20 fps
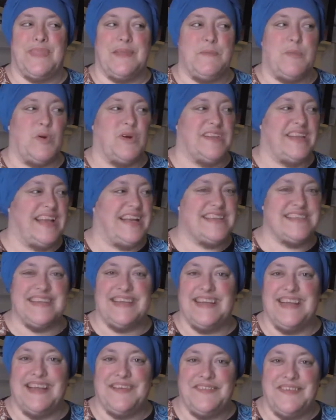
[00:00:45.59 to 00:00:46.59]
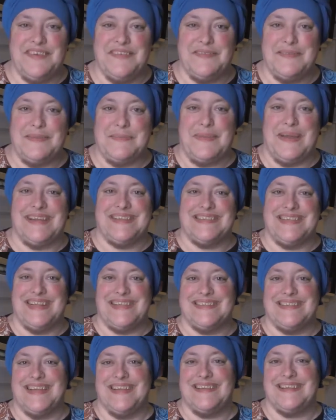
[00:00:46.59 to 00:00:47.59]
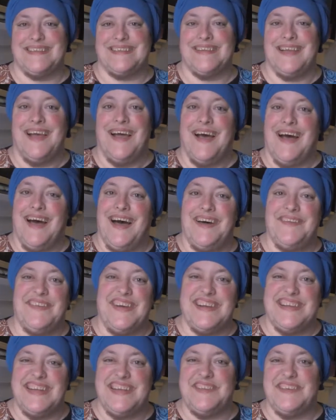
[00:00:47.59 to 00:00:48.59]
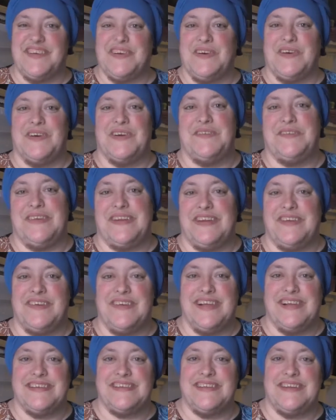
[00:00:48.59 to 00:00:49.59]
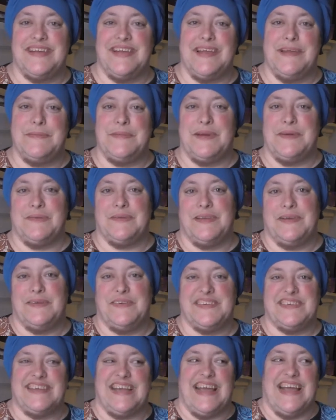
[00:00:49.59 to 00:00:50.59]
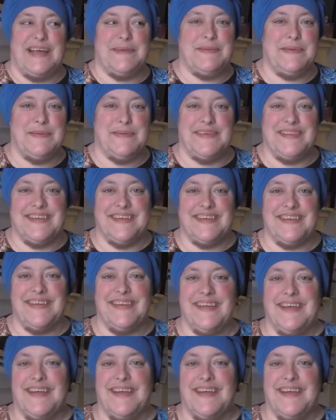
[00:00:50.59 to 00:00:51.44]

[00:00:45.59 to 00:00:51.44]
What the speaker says: More lazy, if it makes any sense. I did record a video yesterday, but I really wasn't happy with it